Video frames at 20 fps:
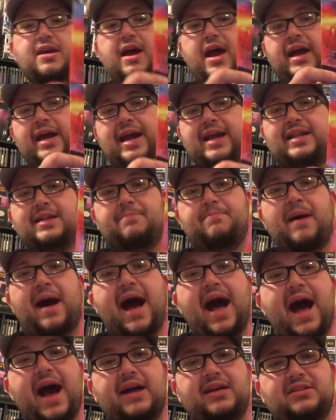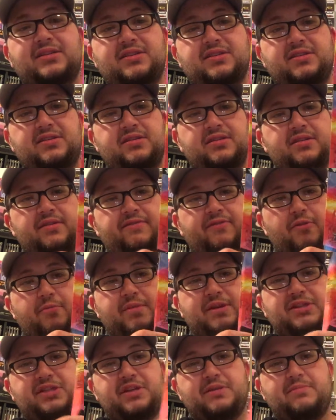I got the box for
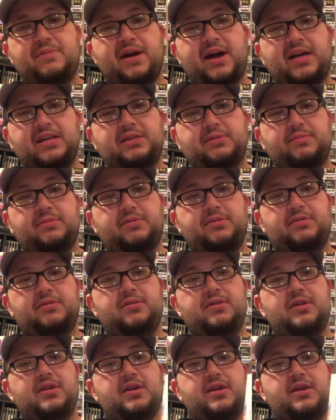Mission Impossible.